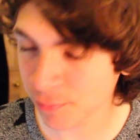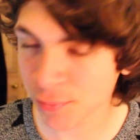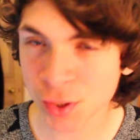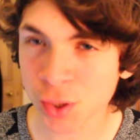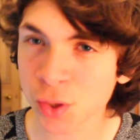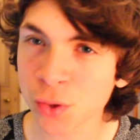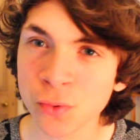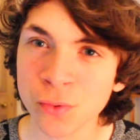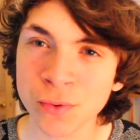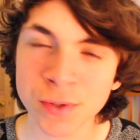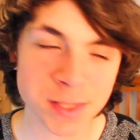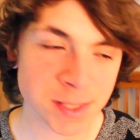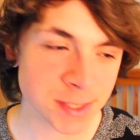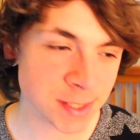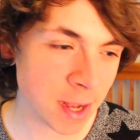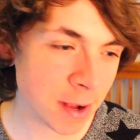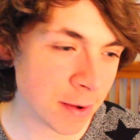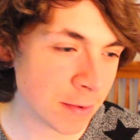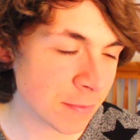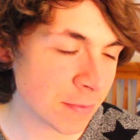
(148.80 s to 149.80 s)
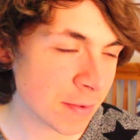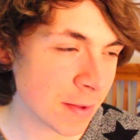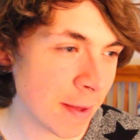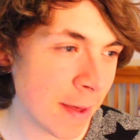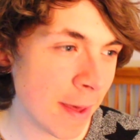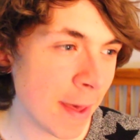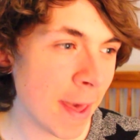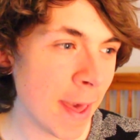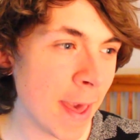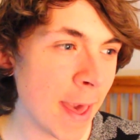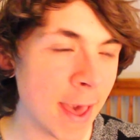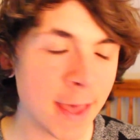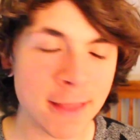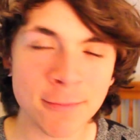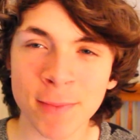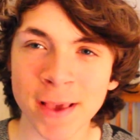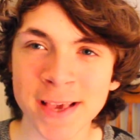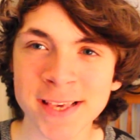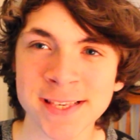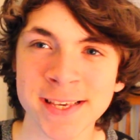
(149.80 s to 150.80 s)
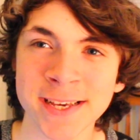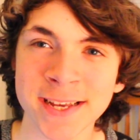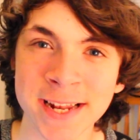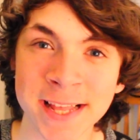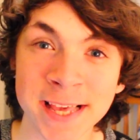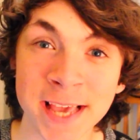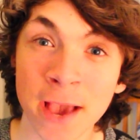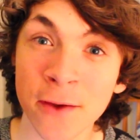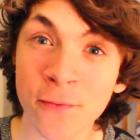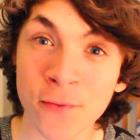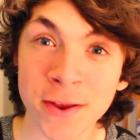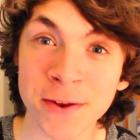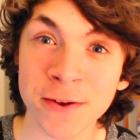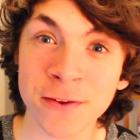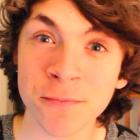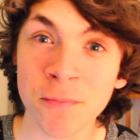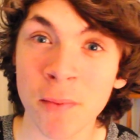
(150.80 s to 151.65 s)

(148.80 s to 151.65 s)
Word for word: school and stuff, and basically a friend